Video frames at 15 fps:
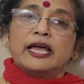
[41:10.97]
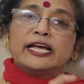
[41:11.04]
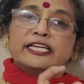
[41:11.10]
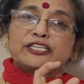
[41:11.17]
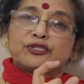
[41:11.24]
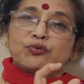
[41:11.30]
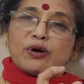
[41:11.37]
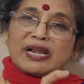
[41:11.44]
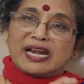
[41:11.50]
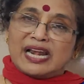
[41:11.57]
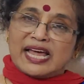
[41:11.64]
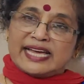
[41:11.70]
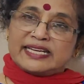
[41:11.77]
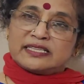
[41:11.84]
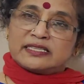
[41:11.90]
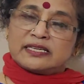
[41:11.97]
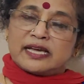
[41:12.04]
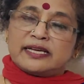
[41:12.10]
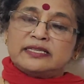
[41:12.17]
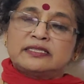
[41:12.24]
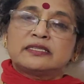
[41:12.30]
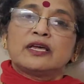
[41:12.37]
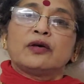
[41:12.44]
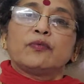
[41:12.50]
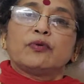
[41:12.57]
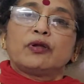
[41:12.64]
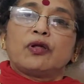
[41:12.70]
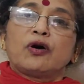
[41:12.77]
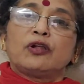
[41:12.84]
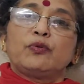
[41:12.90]
And two unlike signs
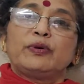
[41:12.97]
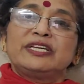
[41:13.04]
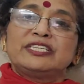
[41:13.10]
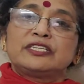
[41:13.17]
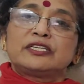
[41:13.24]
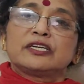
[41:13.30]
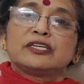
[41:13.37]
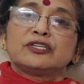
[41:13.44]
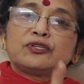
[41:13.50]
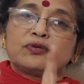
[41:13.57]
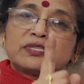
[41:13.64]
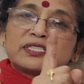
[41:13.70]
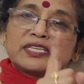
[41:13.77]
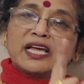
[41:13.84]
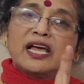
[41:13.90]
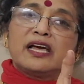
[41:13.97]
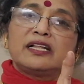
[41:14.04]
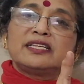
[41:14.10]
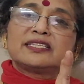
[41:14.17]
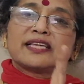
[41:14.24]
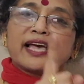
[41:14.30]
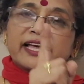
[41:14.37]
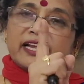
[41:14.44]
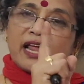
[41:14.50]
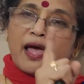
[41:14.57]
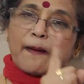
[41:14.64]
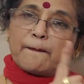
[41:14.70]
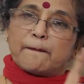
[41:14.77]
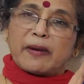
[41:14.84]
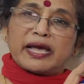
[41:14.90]
will always turn to a single sign
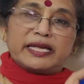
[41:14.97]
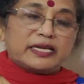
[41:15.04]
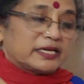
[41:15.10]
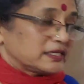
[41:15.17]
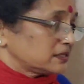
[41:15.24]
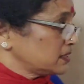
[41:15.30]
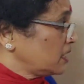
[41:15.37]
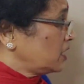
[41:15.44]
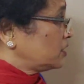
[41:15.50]
minus.